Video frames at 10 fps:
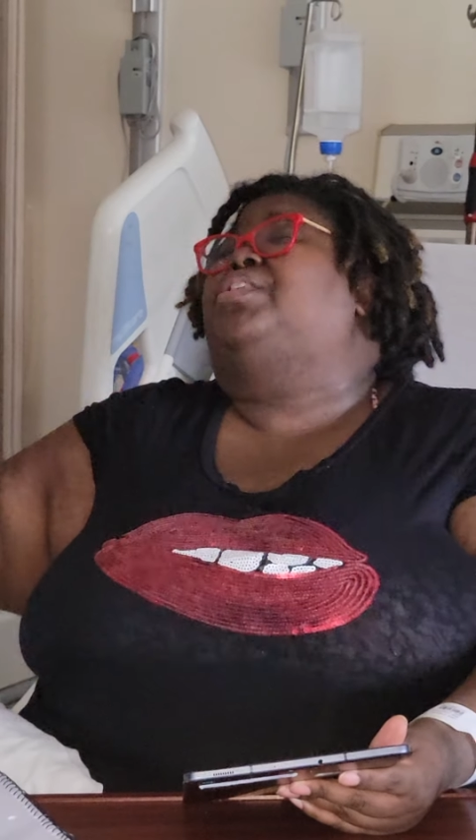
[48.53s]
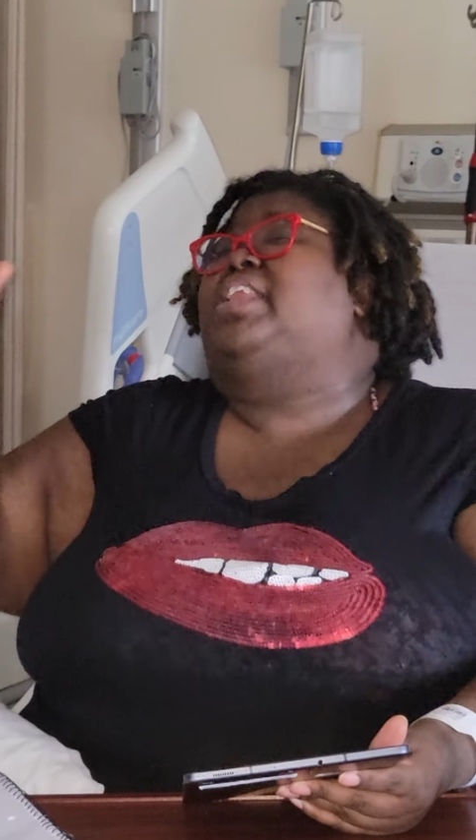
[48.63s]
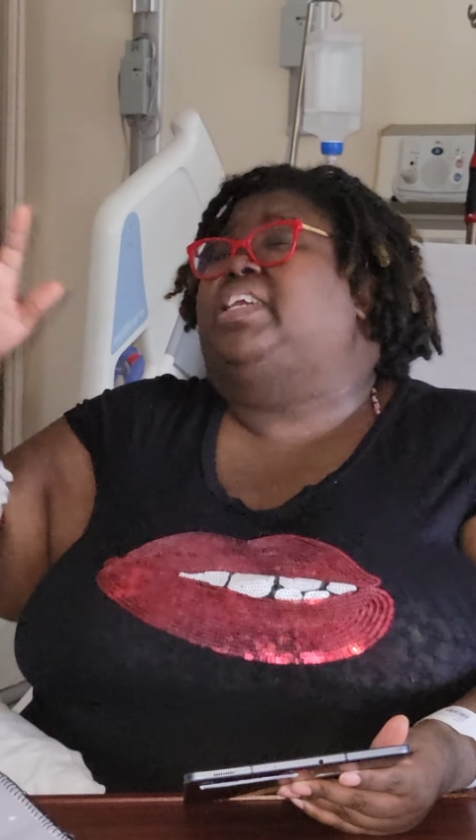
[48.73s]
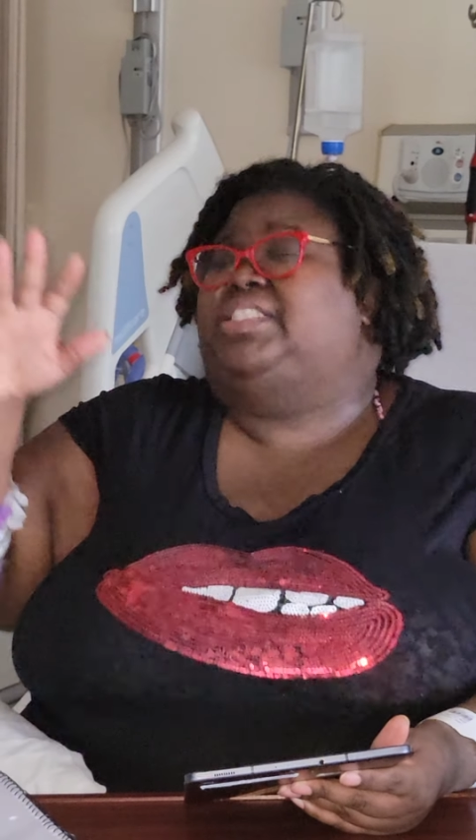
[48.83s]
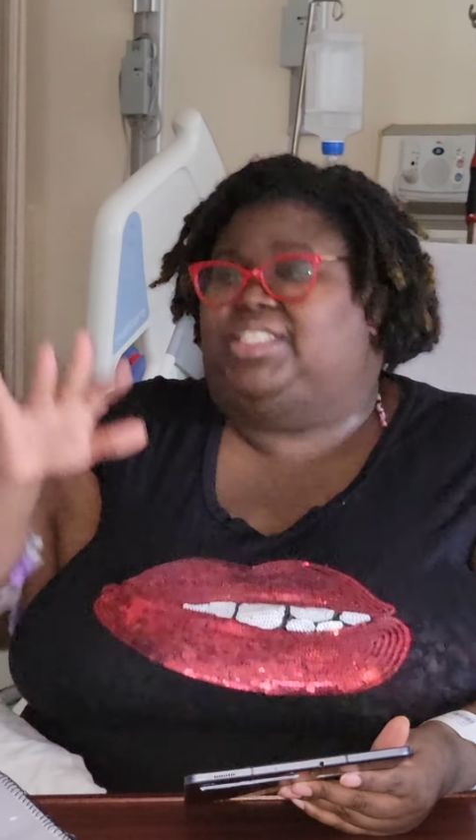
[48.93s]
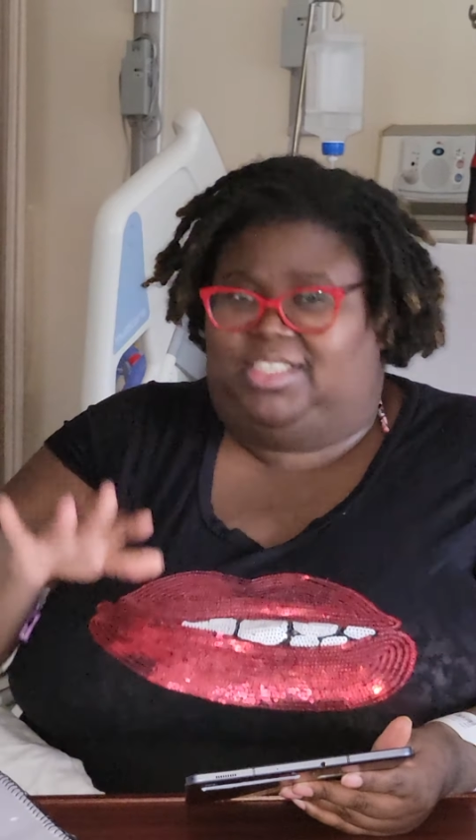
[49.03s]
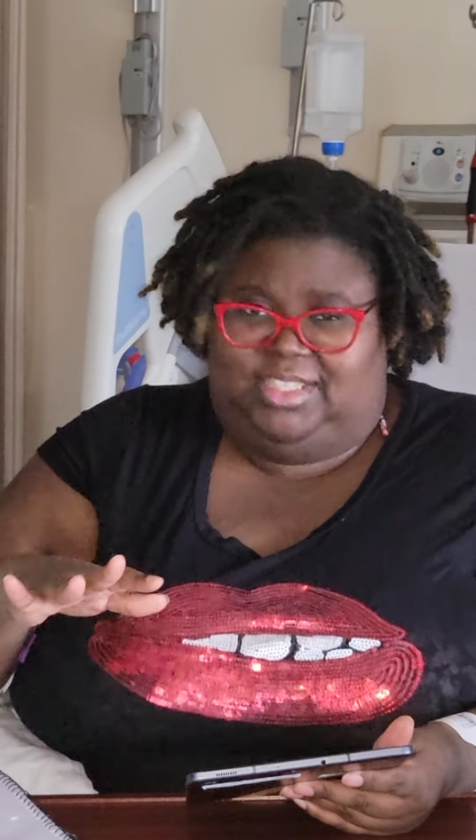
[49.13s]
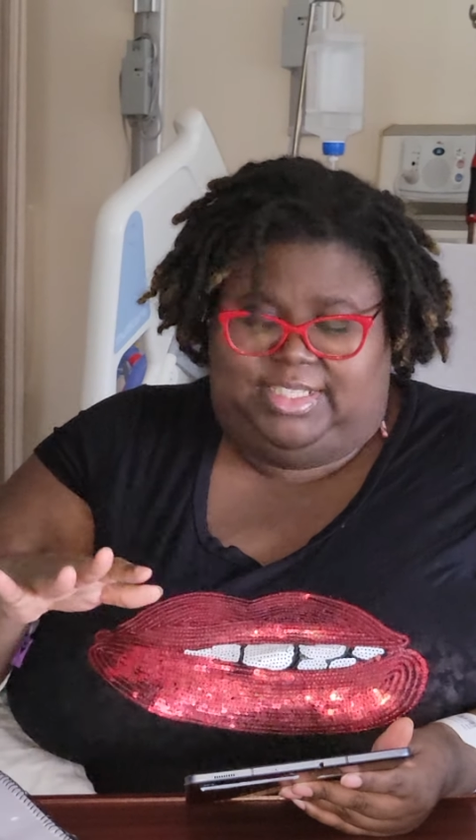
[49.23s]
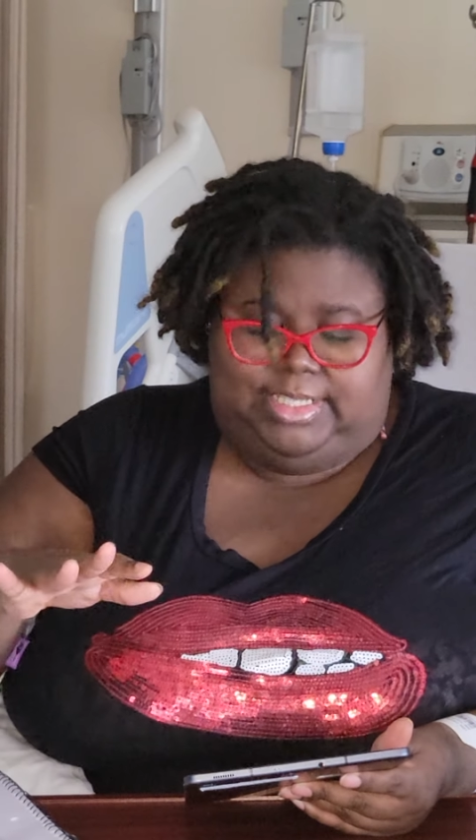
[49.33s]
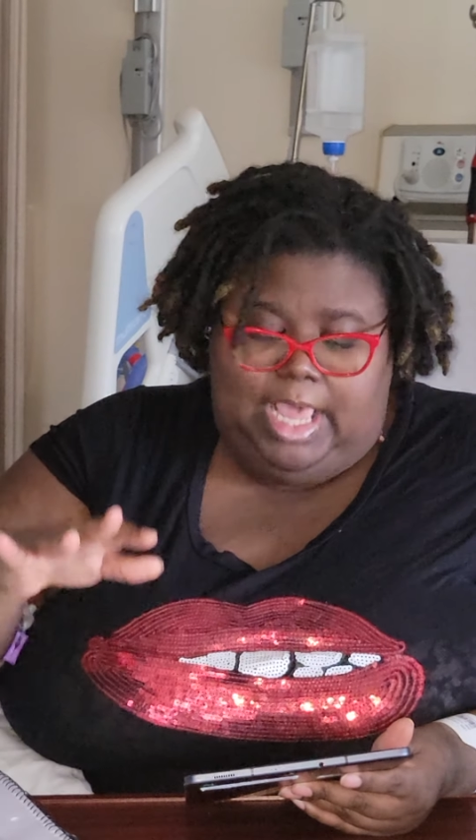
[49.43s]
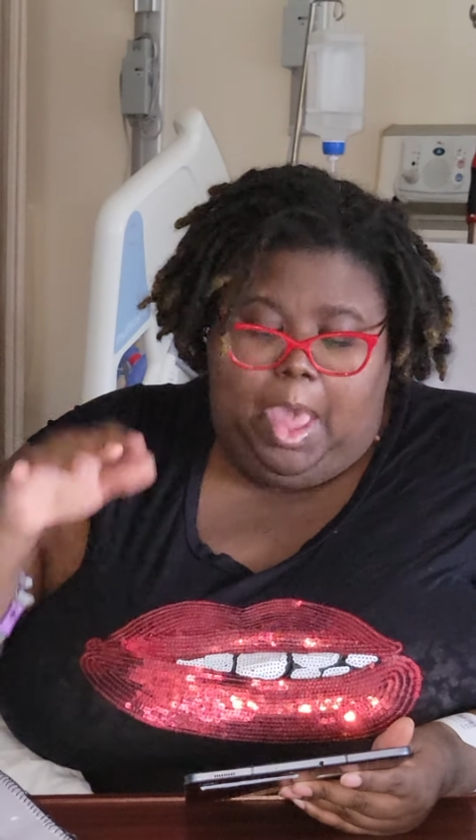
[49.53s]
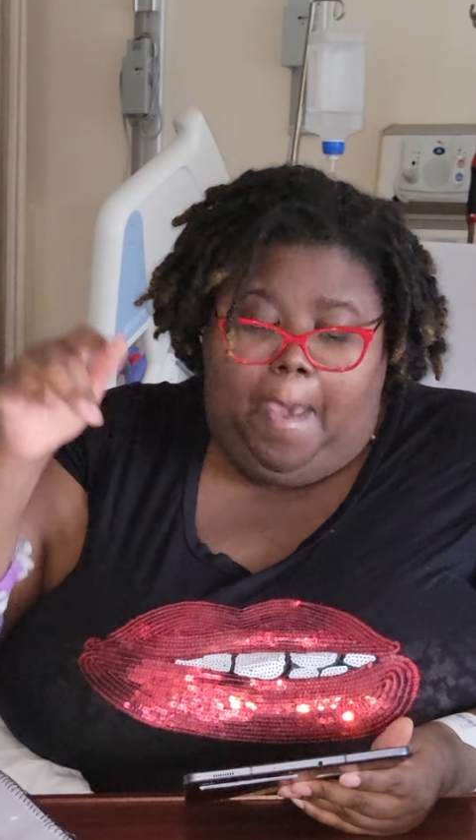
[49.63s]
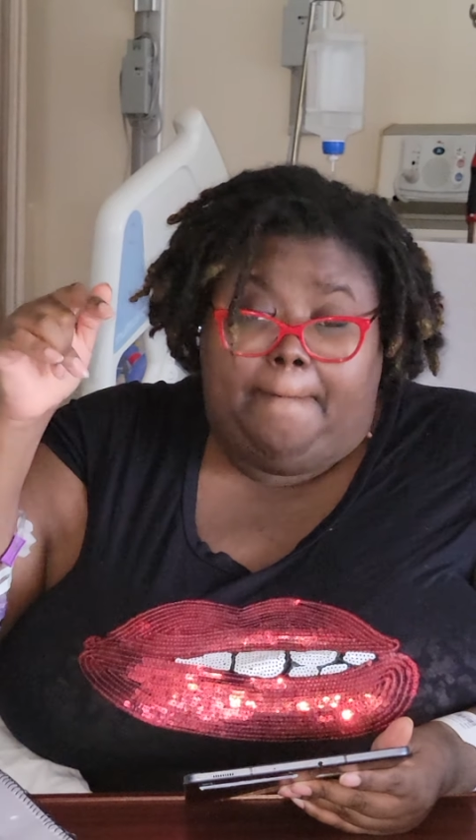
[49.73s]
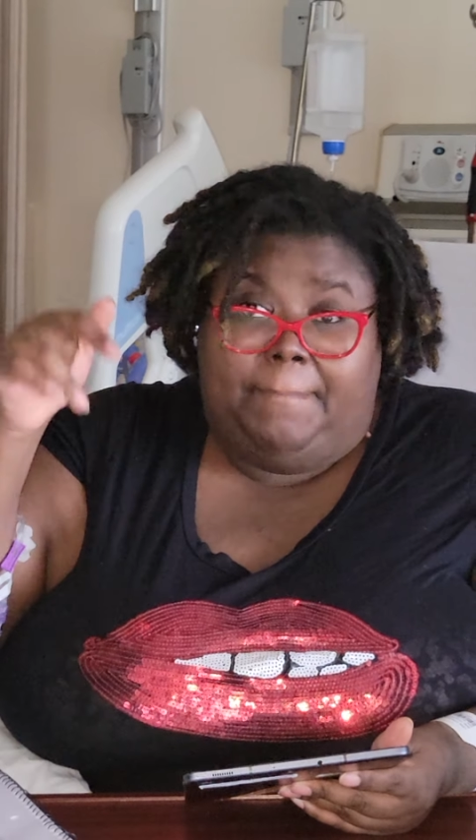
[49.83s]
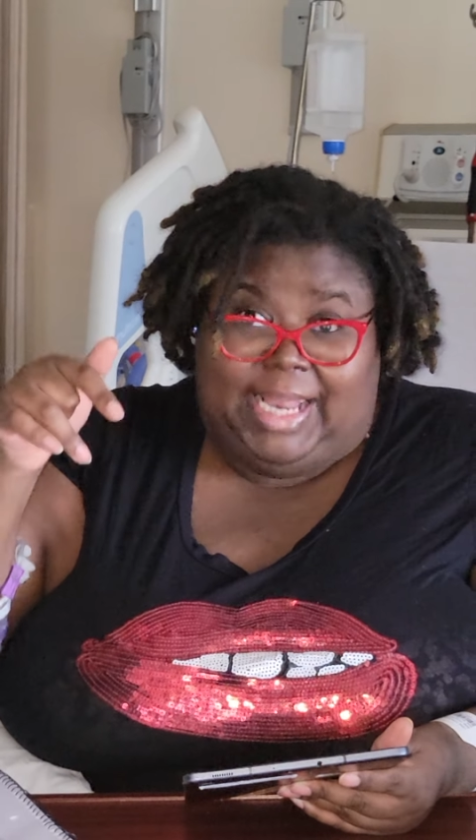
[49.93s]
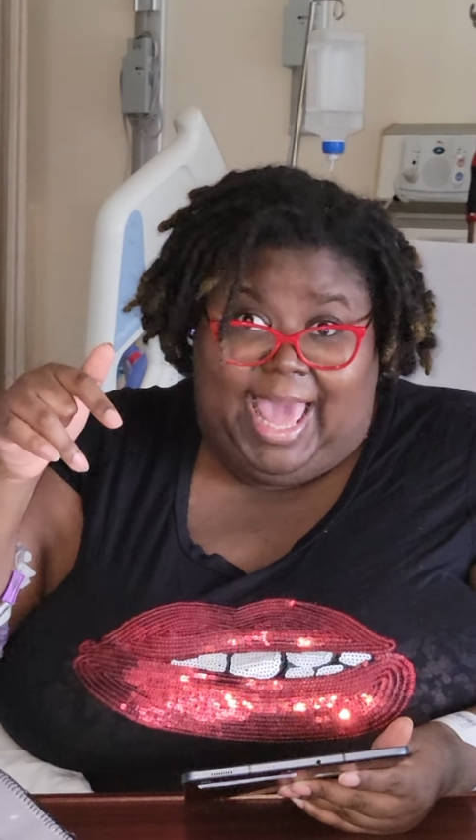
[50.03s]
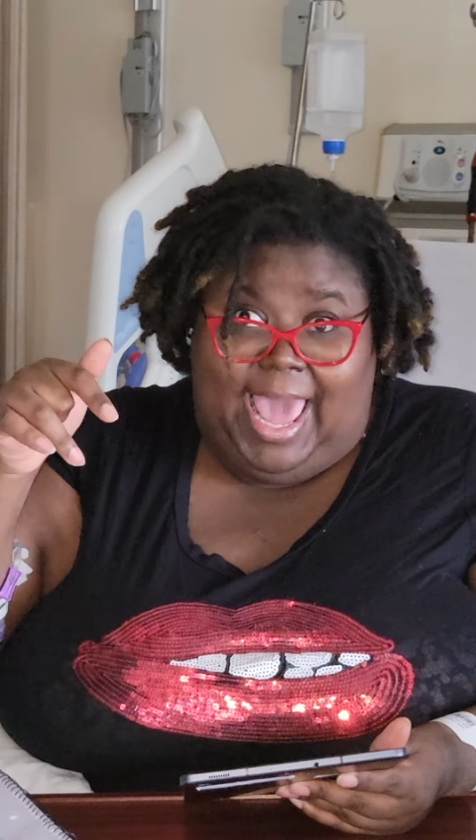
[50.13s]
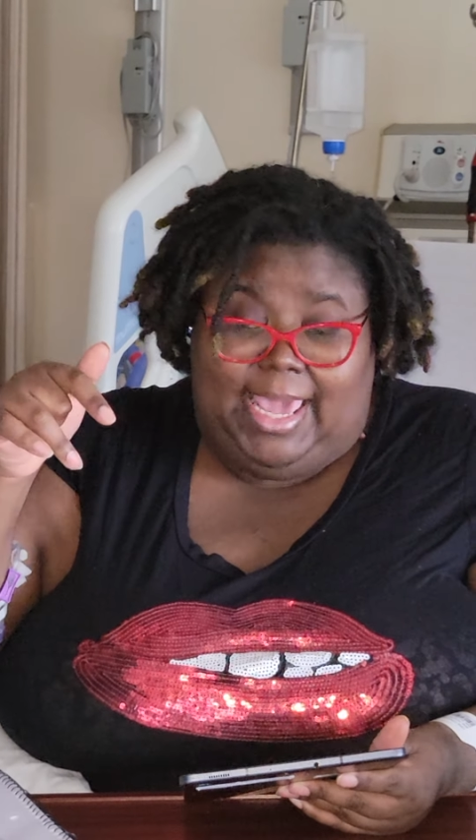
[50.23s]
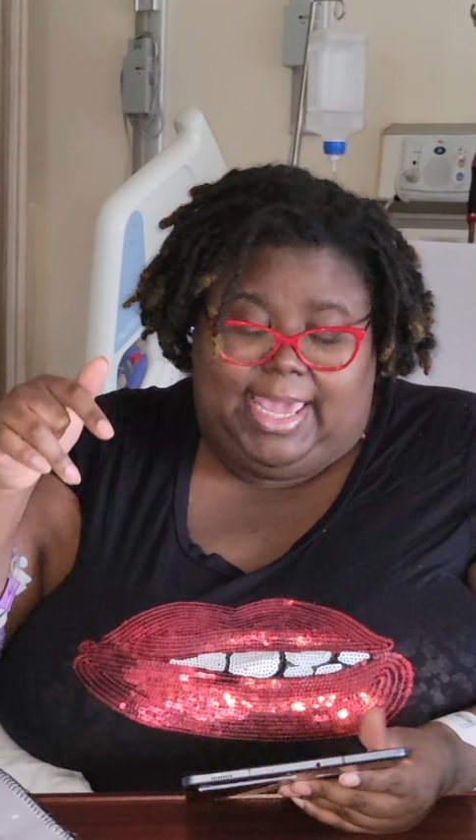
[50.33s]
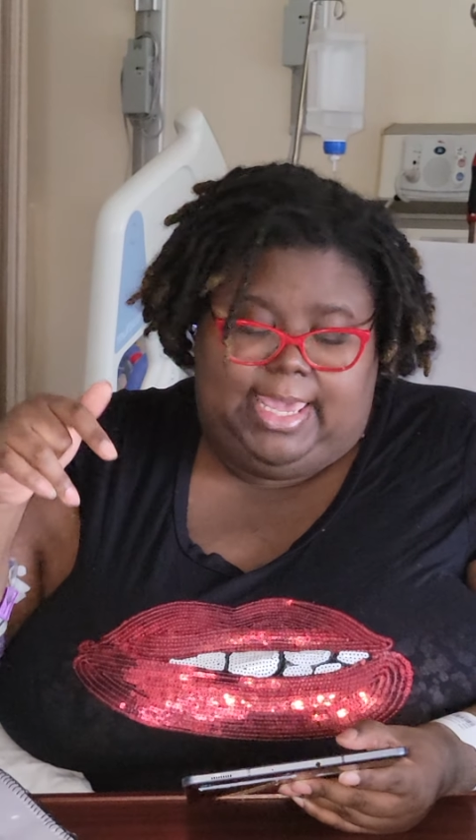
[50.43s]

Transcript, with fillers: nations black.